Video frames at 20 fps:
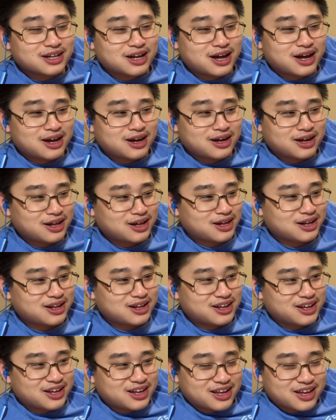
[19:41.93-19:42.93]

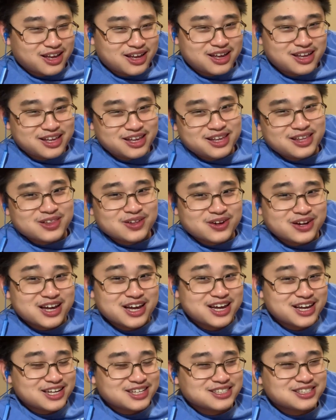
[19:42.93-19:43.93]
it either
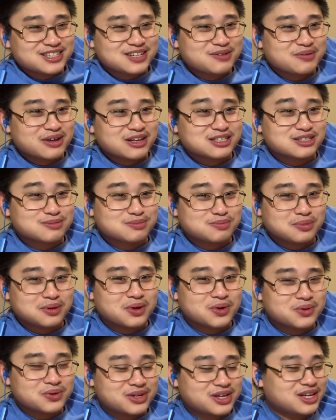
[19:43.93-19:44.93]
ends up
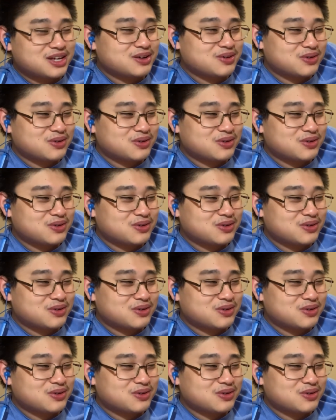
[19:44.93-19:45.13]
exploding